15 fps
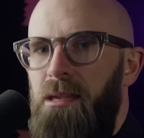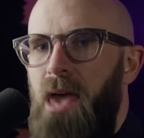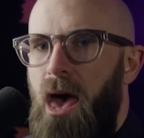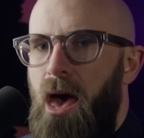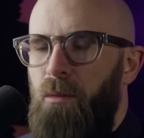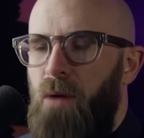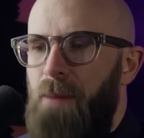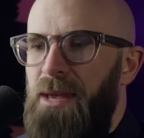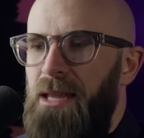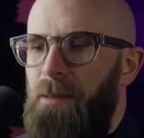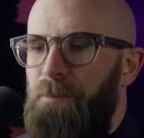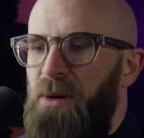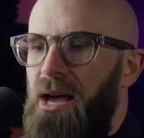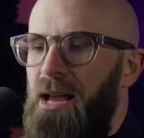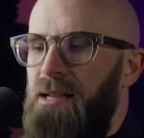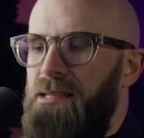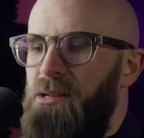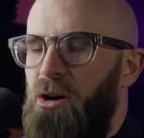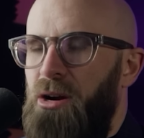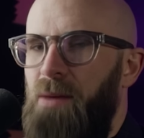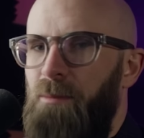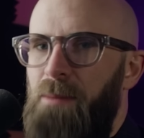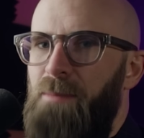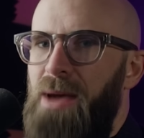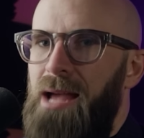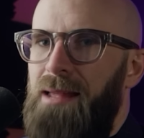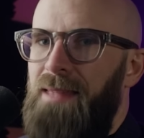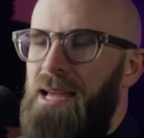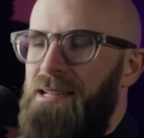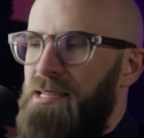Yeah, I mean, the pilot's not coming back
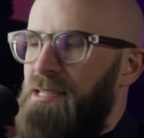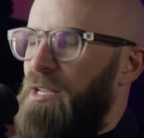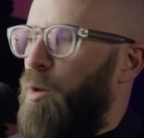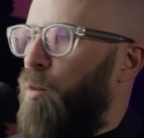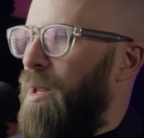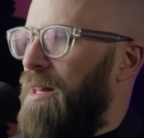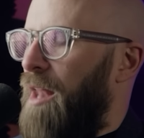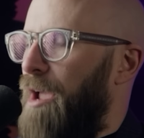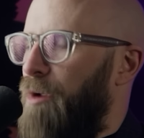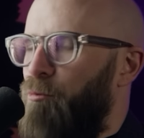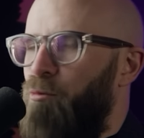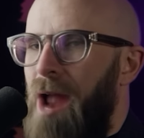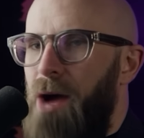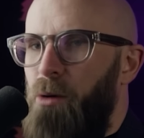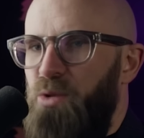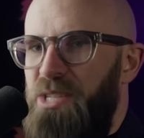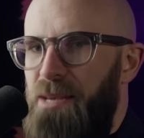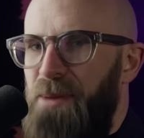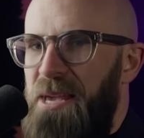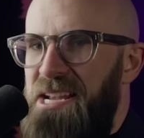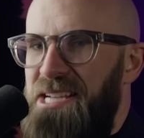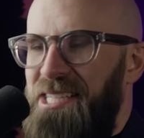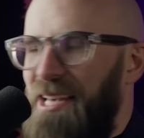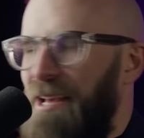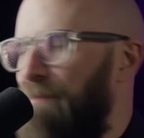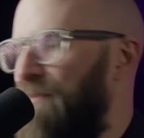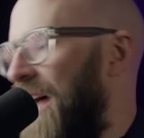there to deal with, like, Rowdy Peter.